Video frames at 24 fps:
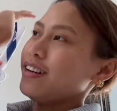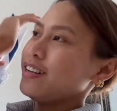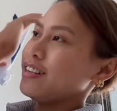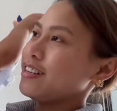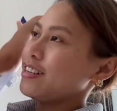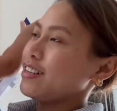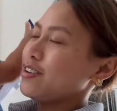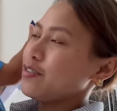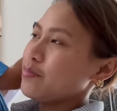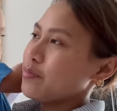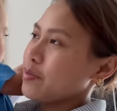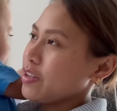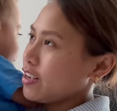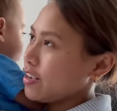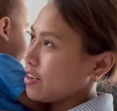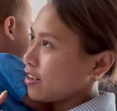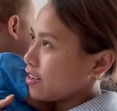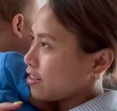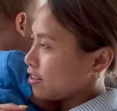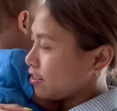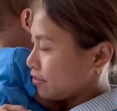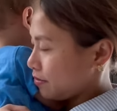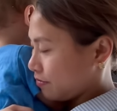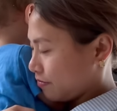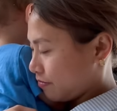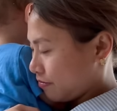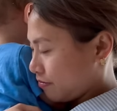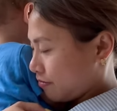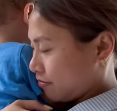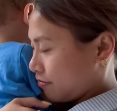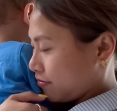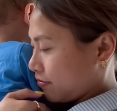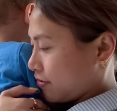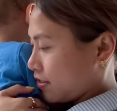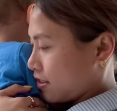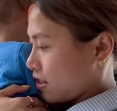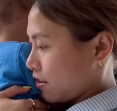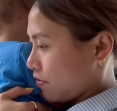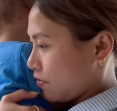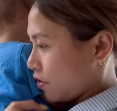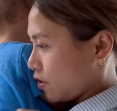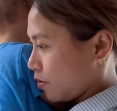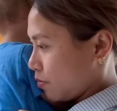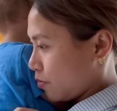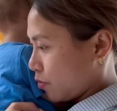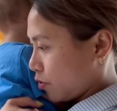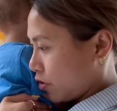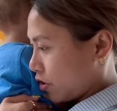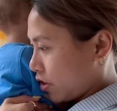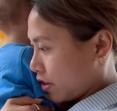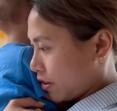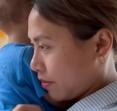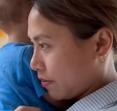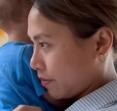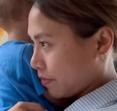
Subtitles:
Hindi umiyak. Love you, boy.